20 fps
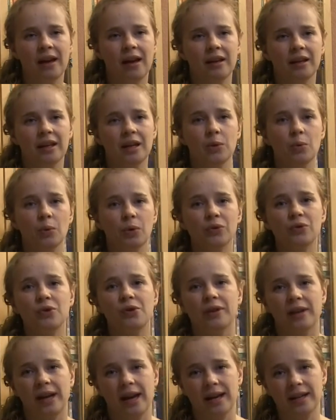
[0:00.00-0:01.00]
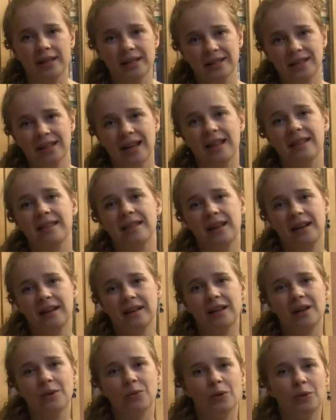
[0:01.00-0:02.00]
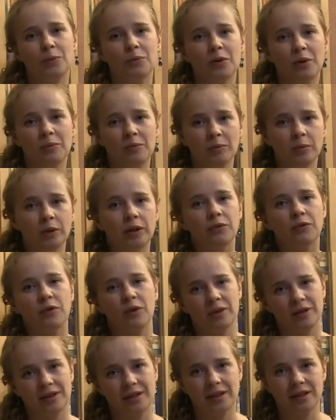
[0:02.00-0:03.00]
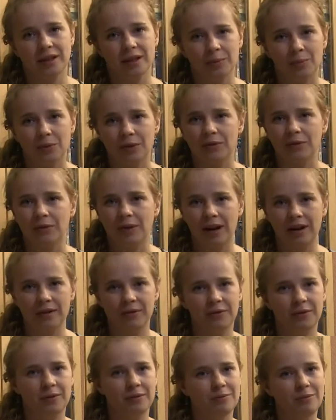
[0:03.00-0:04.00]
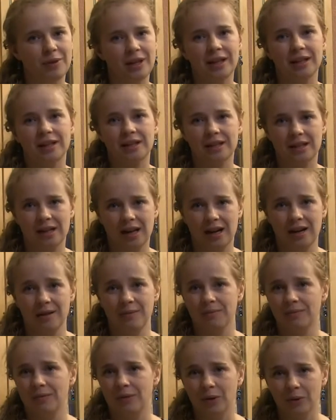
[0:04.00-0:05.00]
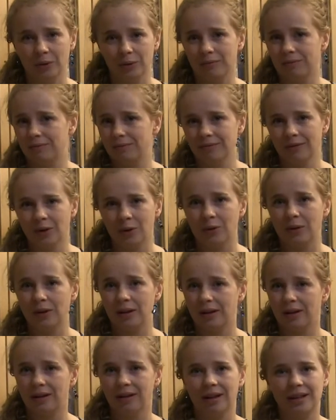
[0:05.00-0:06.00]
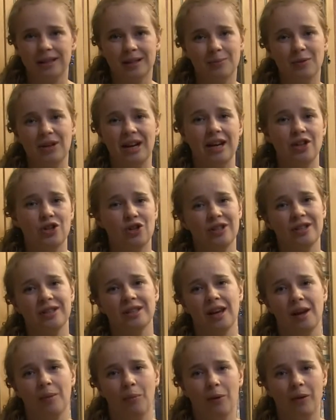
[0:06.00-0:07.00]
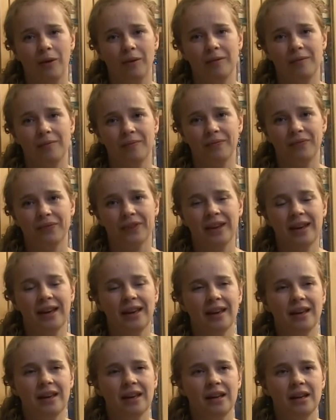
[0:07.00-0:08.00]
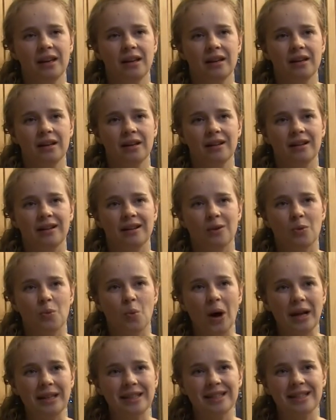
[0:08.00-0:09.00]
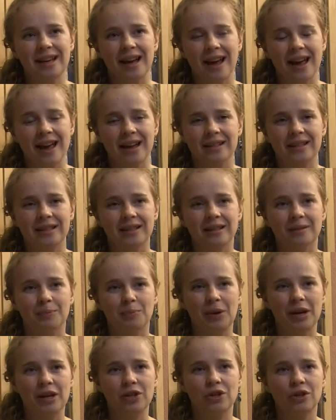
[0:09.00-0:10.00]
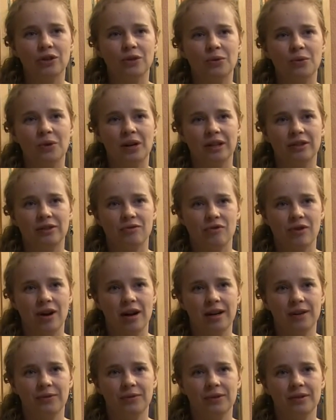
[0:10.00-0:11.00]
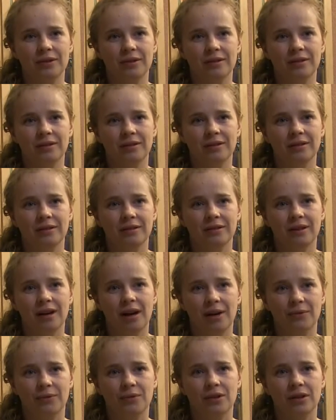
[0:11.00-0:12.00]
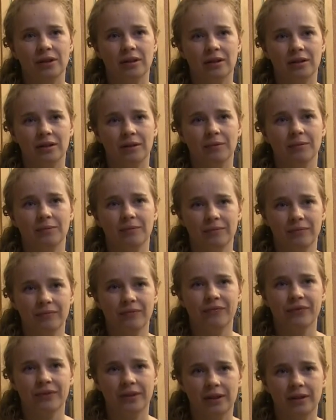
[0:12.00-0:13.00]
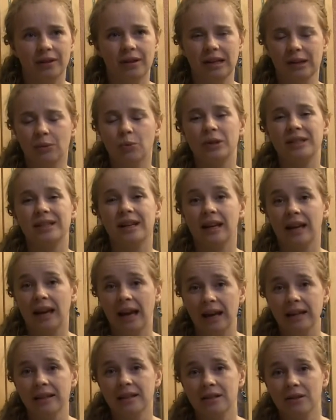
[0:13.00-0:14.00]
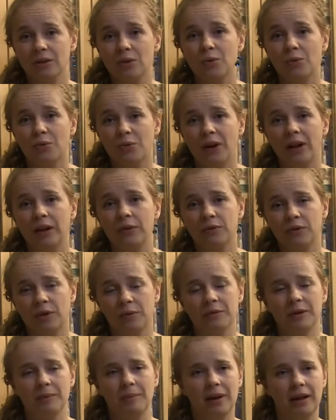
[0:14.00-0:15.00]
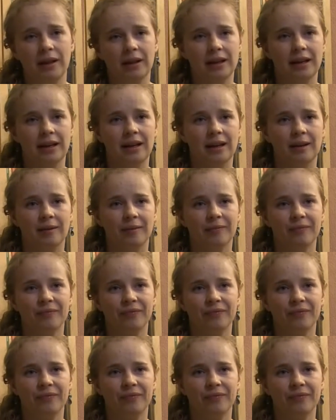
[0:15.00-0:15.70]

He will relax, and then he will probably fall asleep in 5 minutes time on the examination table. Once I had a patient who had arrived after it was a cat who fell from the balcony.